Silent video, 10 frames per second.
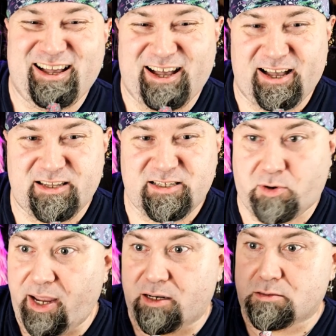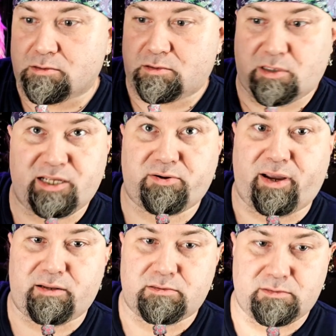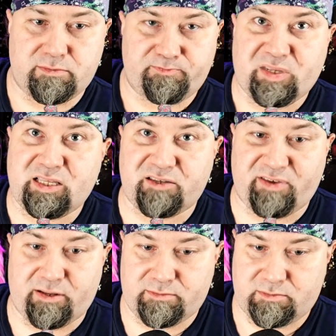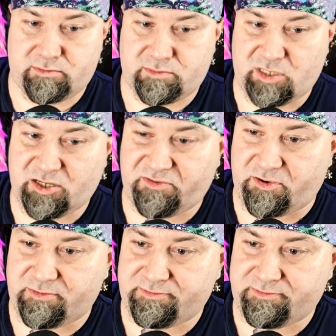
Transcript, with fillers: Uh, great. It's great. Take this feat. It's useful.